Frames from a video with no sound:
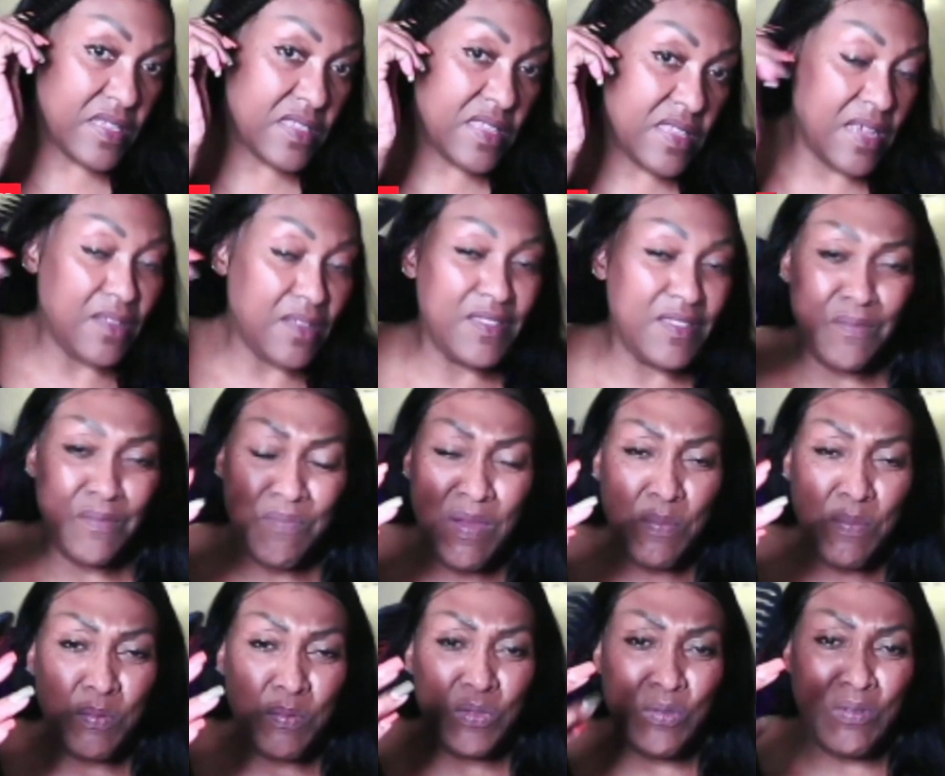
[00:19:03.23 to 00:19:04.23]
Some people do
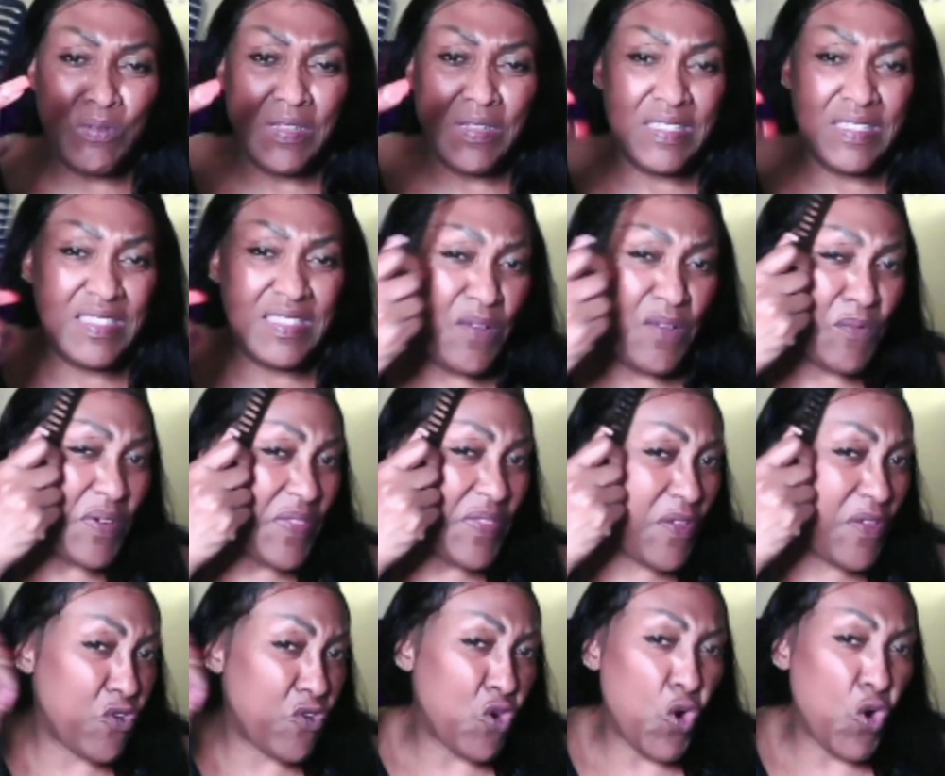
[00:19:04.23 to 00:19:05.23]
this thing where they're
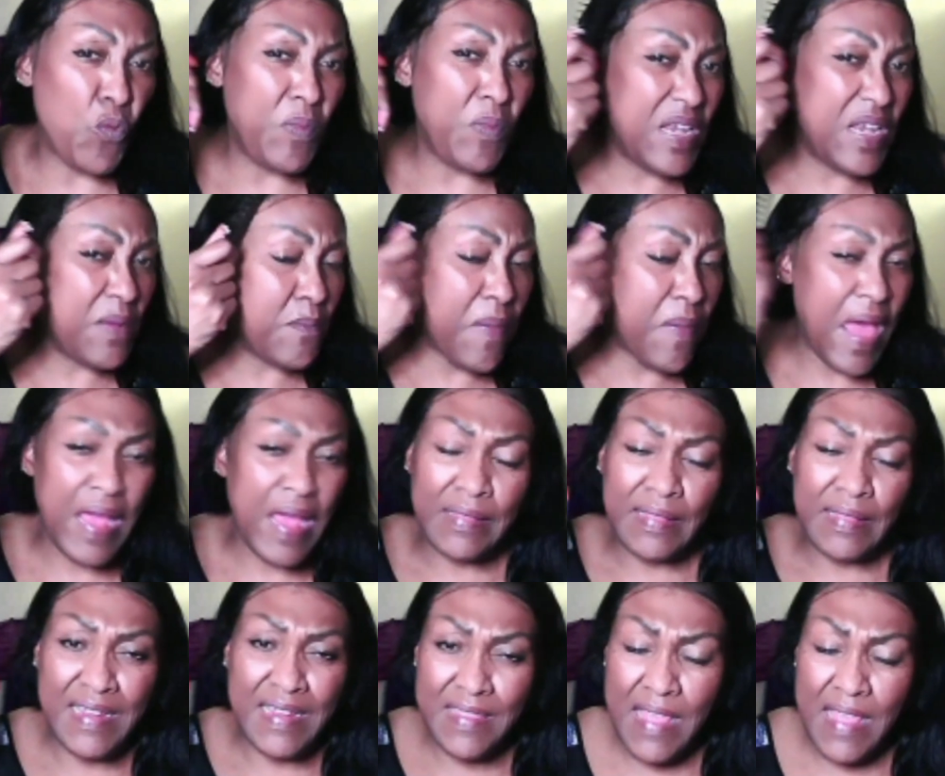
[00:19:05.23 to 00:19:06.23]
combing it back like
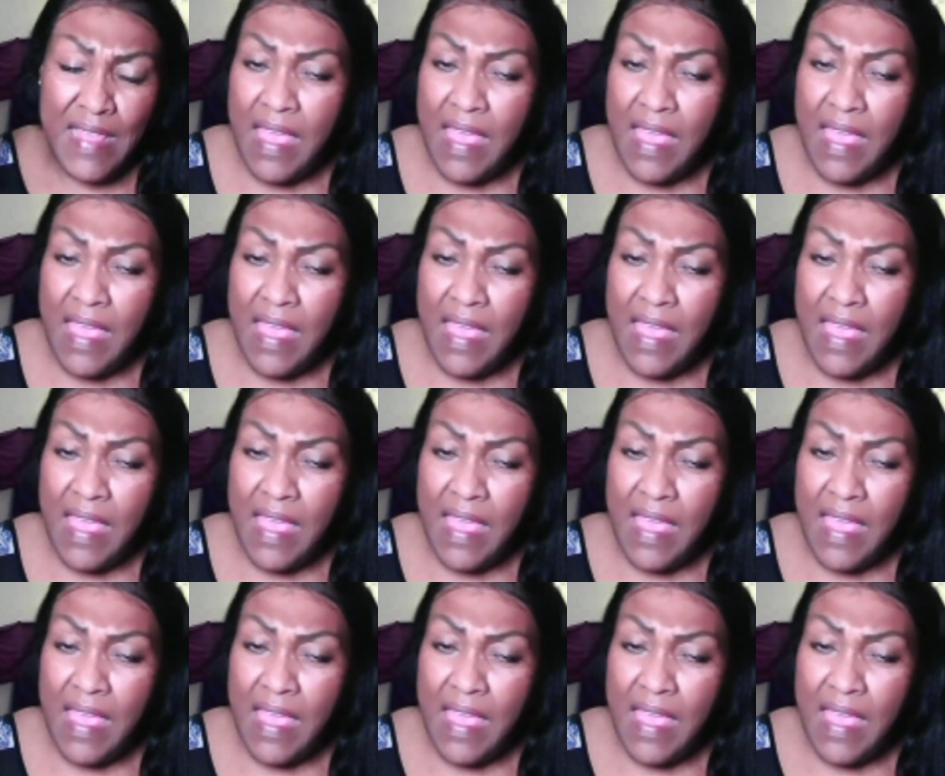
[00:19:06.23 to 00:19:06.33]
that.